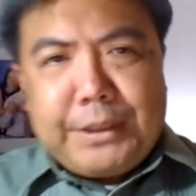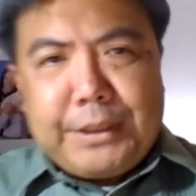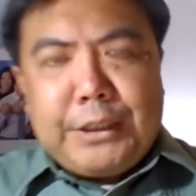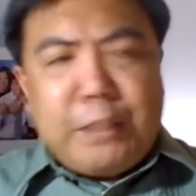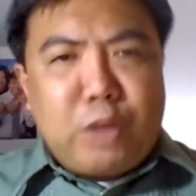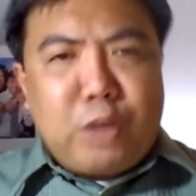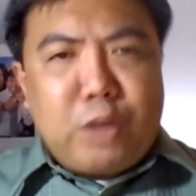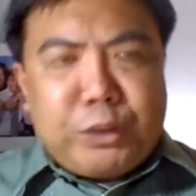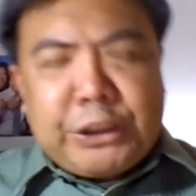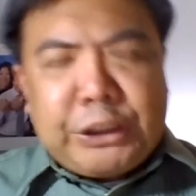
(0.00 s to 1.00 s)
Nimrod
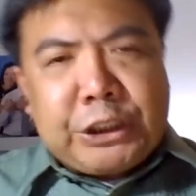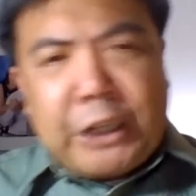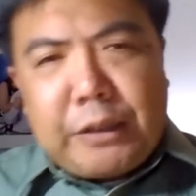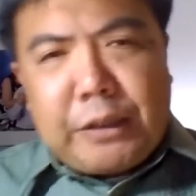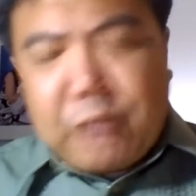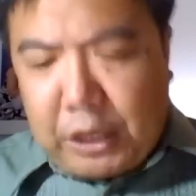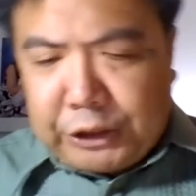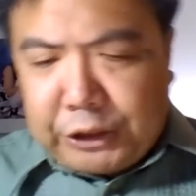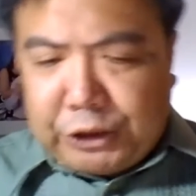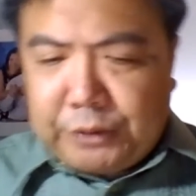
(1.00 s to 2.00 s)
was the son of
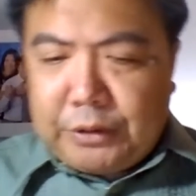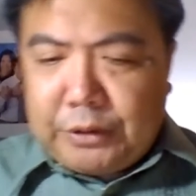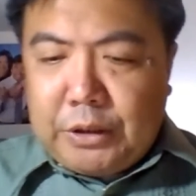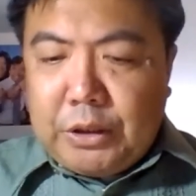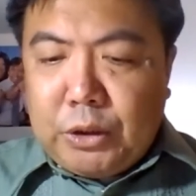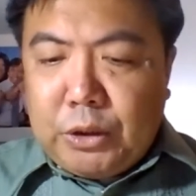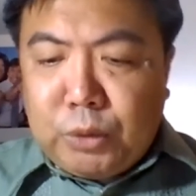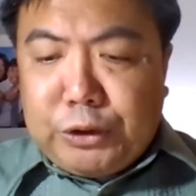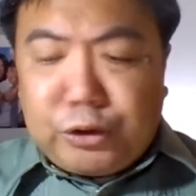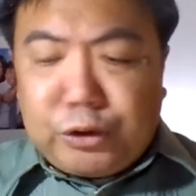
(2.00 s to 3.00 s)
Cush,
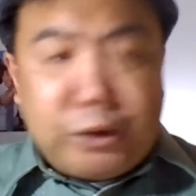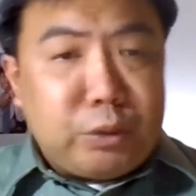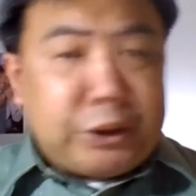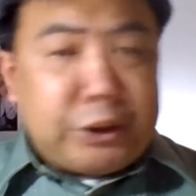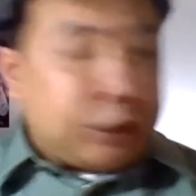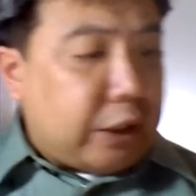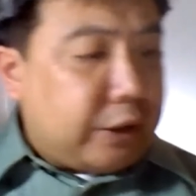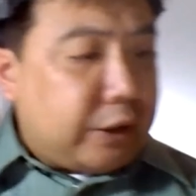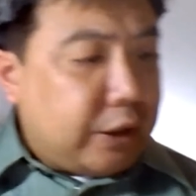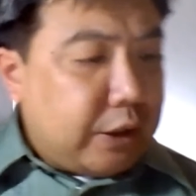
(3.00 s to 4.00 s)
who in turn was the
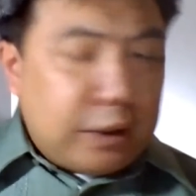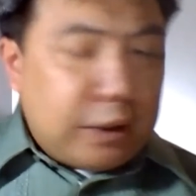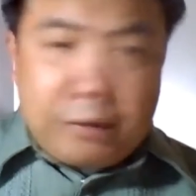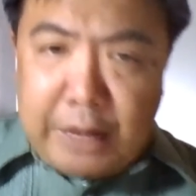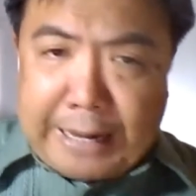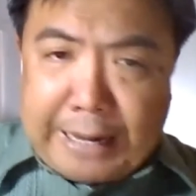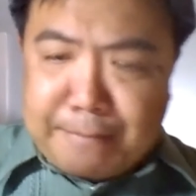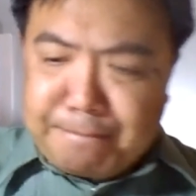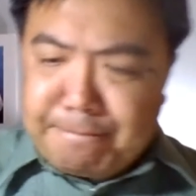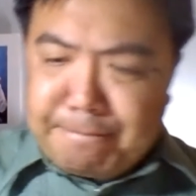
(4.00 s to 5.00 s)
son of
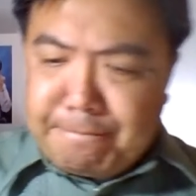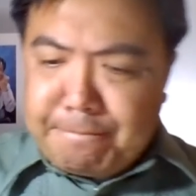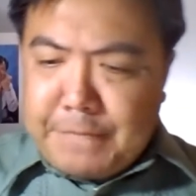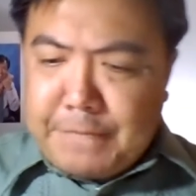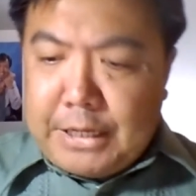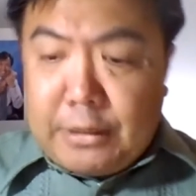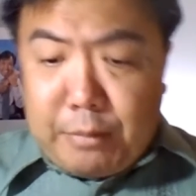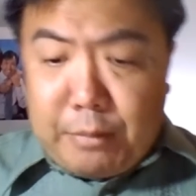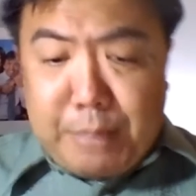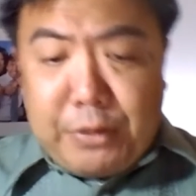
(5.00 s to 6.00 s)
Ham.
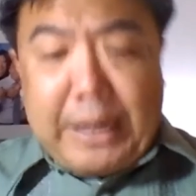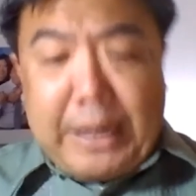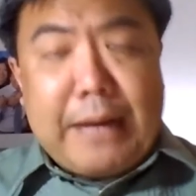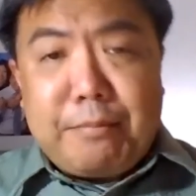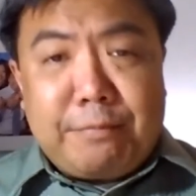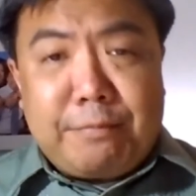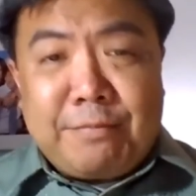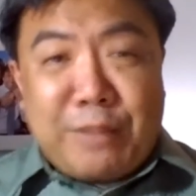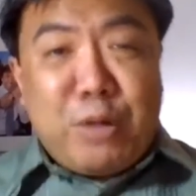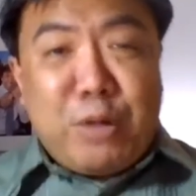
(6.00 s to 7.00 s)
Remember Ham
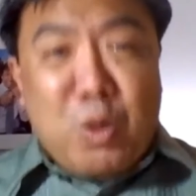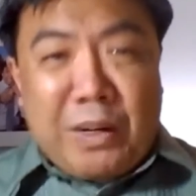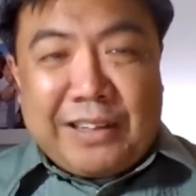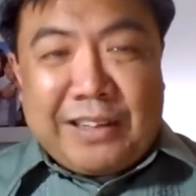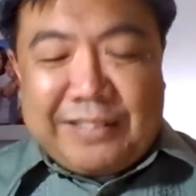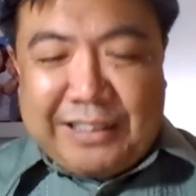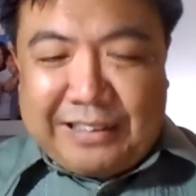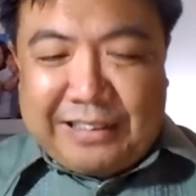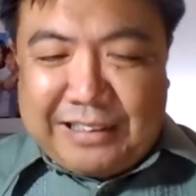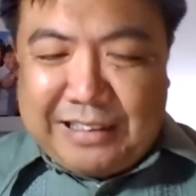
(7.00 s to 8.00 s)
from Noah, right?
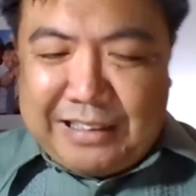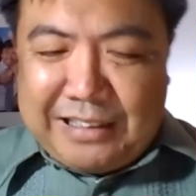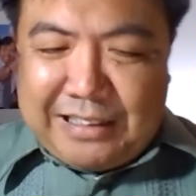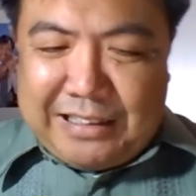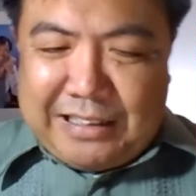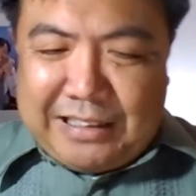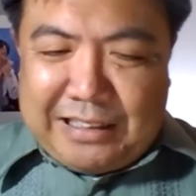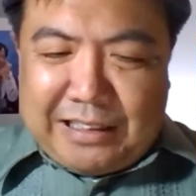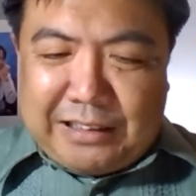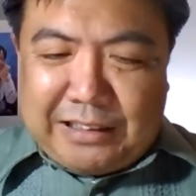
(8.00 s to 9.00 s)

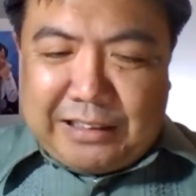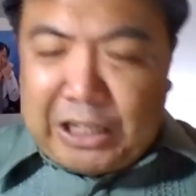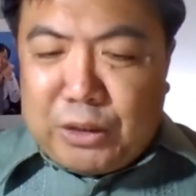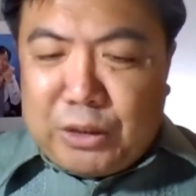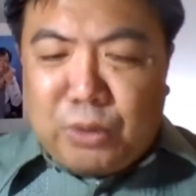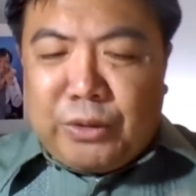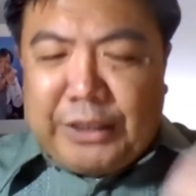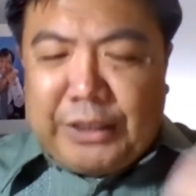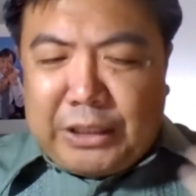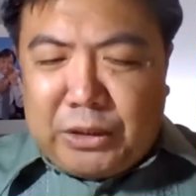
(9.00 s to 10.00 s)
Uh, the son who
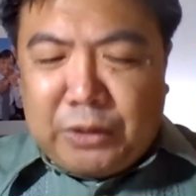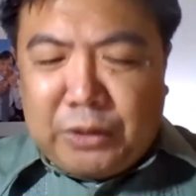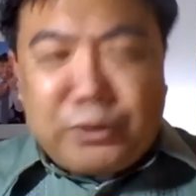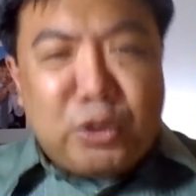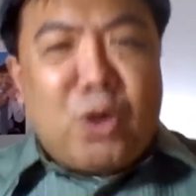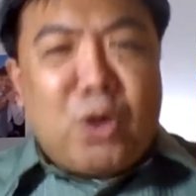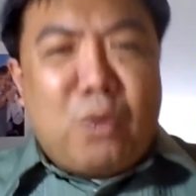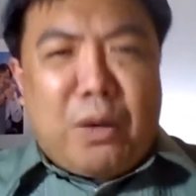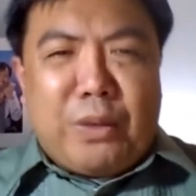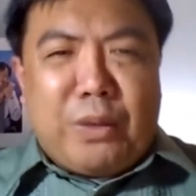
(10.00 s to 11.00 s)
ridiculed
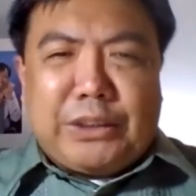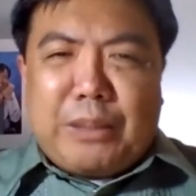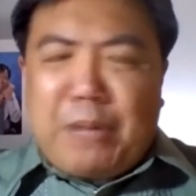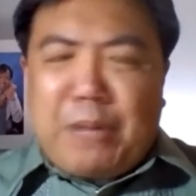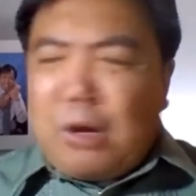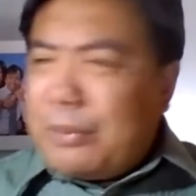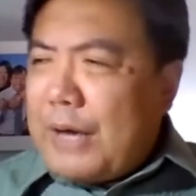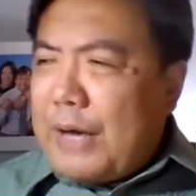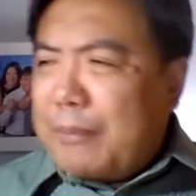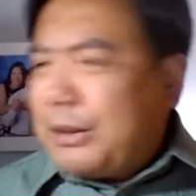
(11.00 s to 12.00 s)
Noah when somehow,
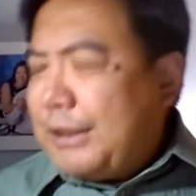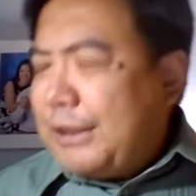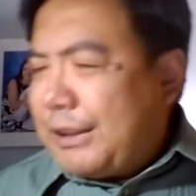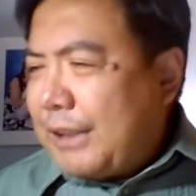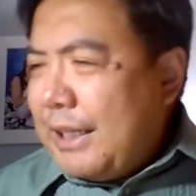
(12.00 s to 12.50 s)
perhaps in his